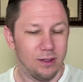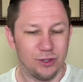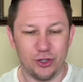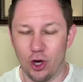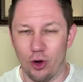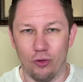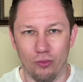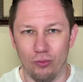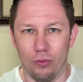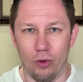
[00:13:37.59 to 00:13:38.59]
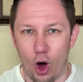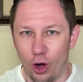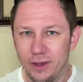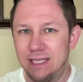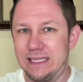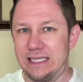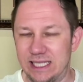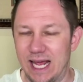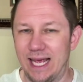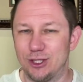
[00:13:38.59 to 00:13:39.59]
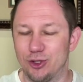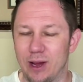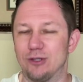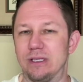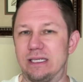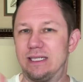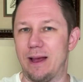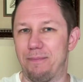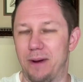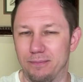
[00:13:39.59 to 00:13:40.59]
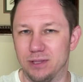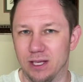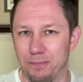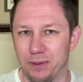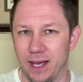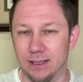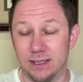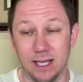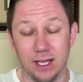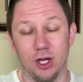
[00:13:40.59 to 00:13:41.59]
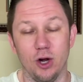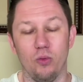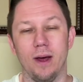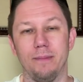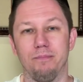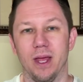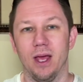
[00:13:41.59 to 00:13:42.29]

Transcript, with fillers: So all these states are actually stepping up to the plate and saying, you know what?